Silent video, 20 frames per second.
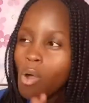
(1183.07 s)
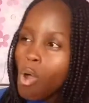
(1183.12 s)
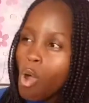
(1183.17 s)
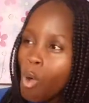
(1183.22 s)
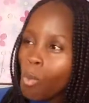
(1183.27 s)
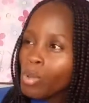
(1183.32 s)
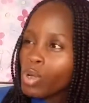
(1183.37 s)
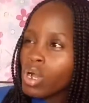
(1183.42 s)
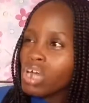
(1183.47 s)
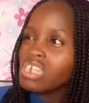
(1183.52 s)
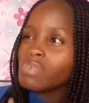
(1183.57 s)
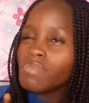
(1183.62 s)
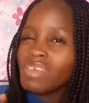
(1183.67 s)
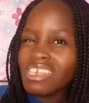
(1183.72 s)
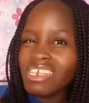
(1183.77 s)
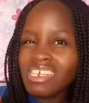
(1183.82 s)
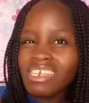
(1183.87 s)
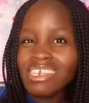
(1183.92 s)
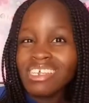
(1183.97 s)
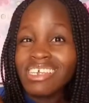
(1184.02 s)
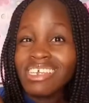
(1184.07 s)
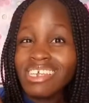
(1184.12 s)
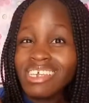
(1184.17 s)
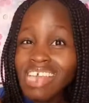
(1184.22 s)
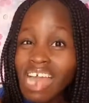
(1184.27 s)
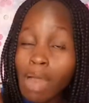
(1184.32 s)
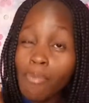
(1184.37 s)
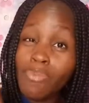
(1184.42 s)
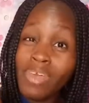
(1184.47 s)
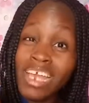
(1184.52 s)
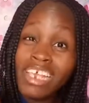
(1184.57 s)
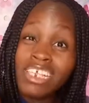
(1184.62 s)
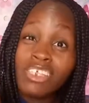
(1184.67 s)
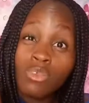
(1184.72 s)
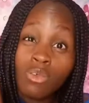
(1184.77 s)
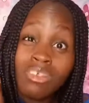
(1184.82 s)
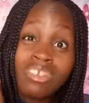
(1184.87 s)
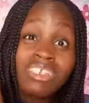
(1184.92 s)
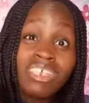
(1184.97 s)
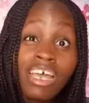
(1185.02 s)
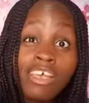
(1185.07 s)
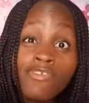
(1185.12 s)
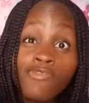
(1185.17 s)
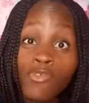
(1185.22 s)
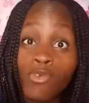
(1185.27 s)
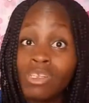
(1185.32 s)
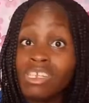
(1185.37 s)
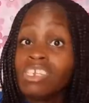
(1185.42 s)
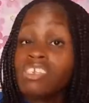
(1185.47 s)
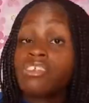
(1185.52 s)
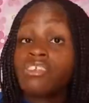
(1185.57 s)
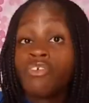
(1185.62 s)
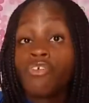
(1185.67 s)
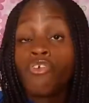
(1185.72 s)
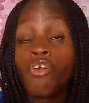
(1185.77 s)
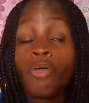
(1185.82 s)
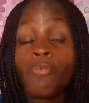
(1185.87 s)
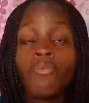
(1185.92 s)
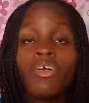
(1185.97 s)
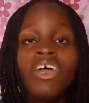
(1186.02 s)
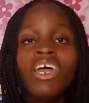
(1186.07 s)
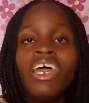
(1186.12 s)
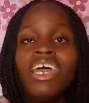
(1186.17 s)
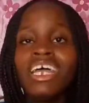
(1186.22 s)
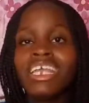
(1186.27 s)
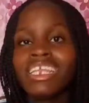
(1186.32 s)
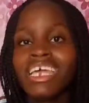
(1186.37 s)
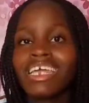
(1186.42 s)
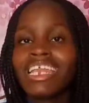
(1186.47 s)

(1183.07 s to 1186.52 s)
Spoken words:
oh, because this person appear successful on Instagram,